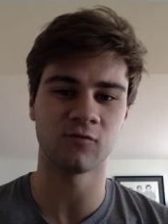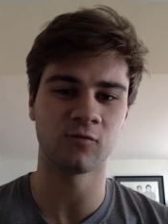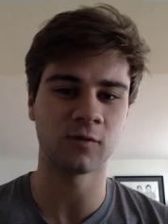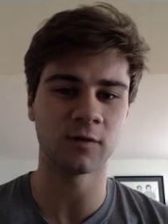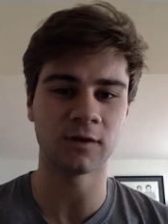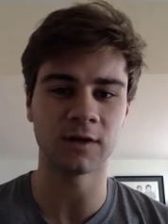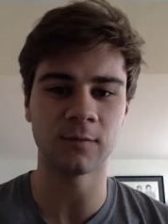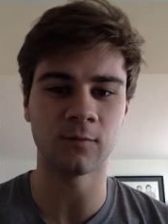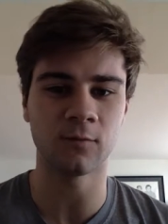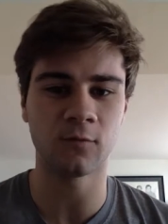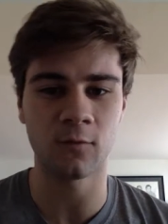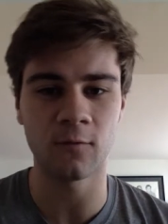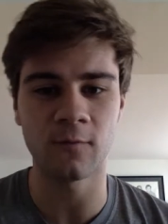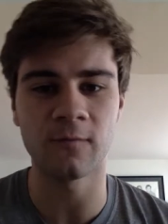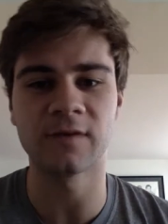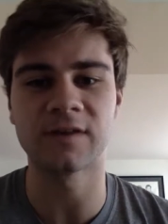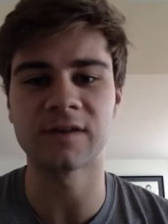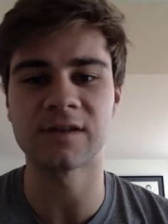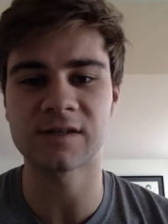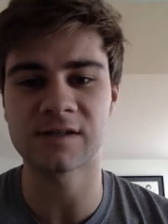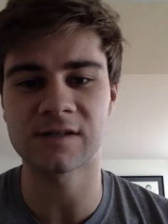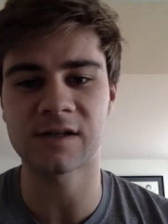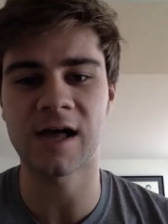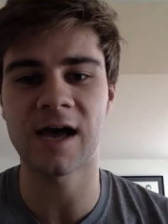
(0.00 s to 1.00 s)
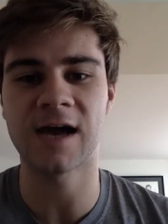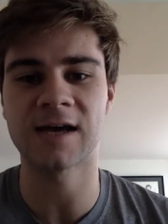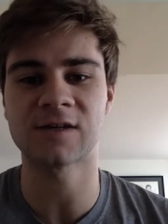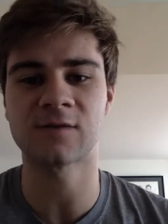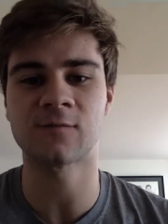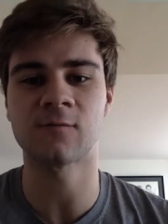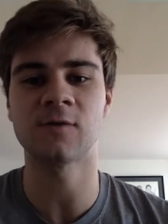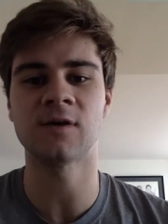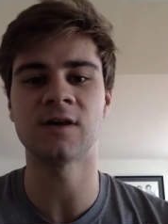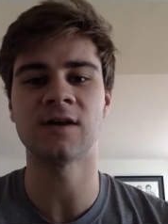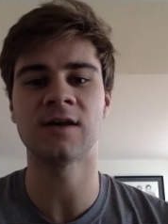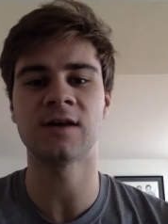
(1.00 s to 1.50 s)
really prove it this
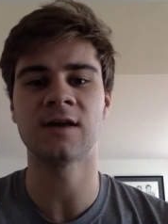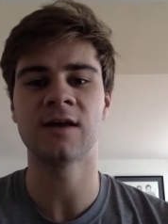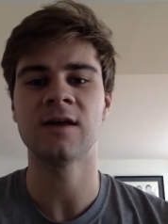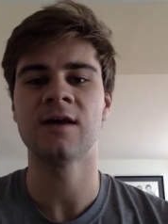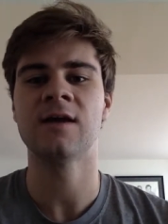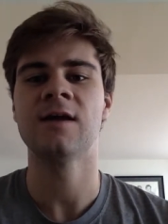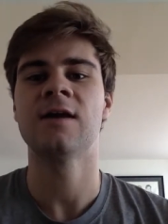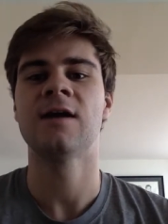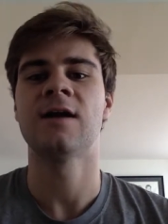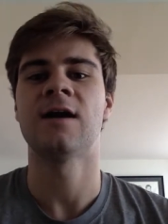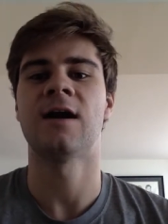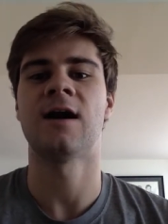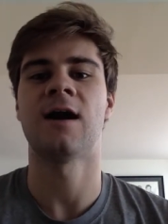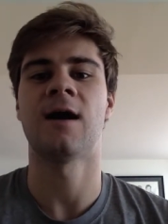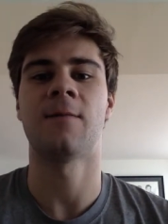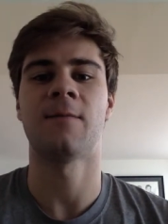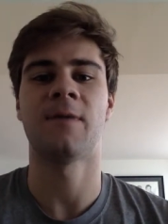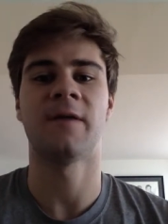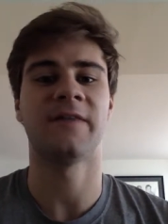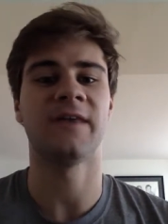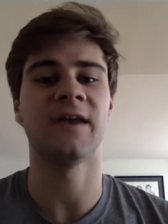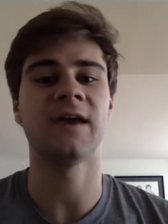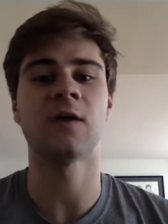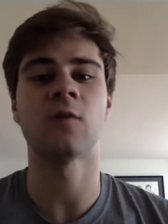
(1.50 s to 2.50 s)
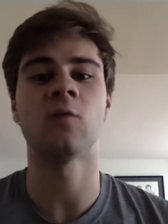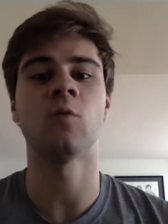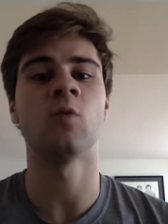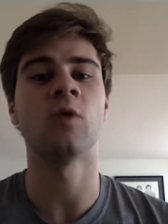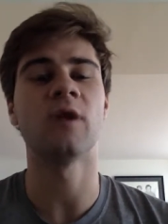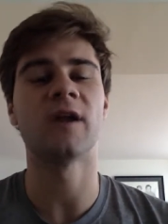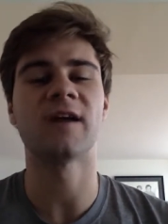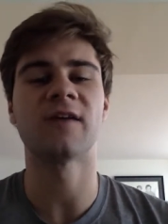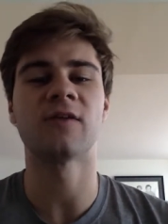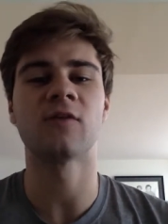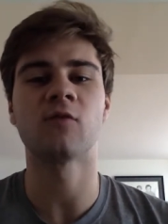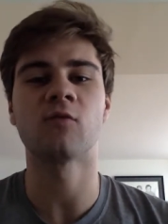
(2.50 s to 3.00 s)
last week that they can
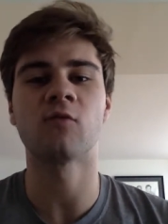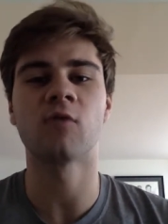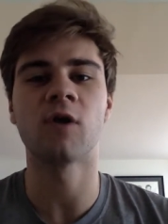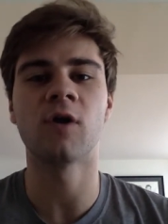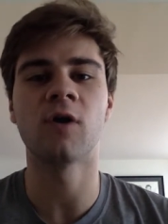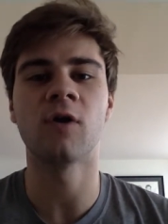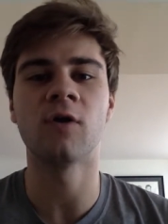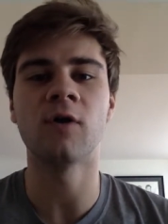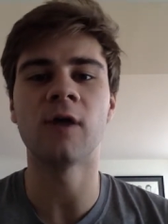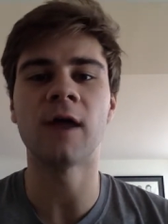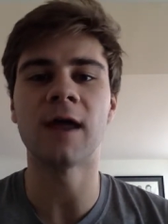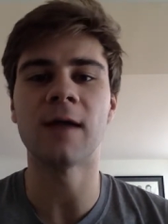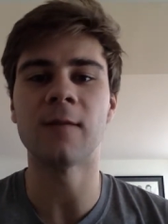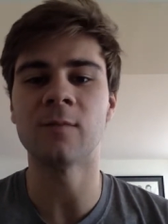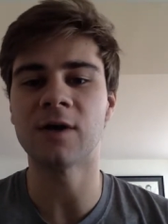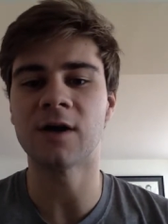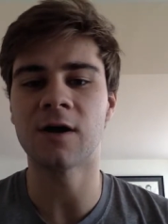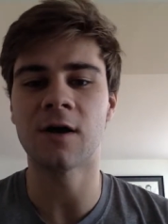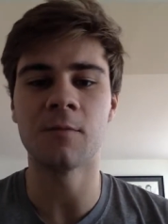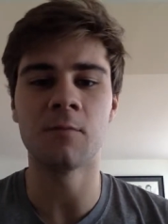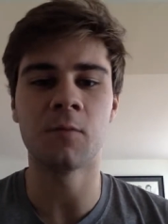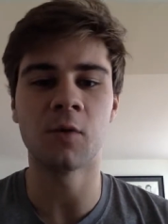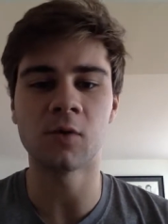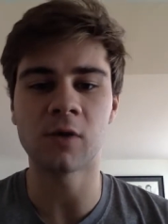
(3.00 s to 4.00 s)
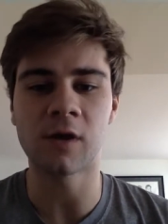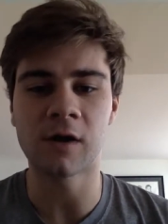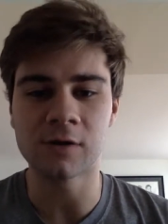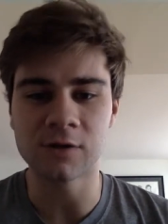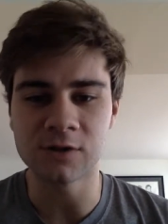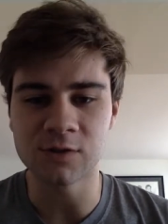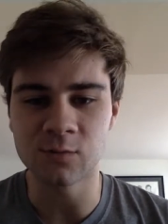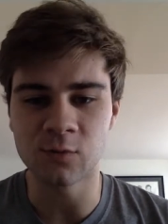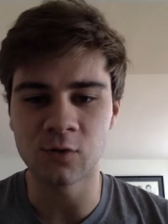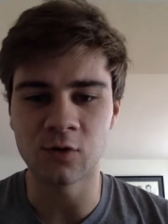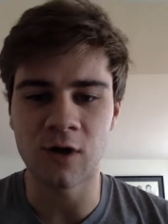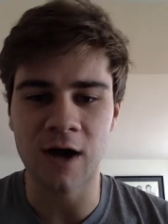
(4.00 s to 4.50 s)
win on the road and become bowl
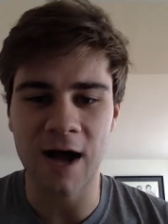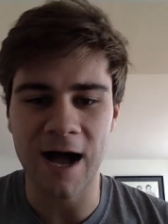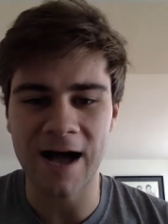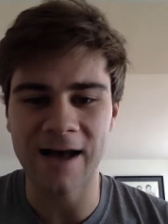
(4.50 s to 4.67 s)
eligible.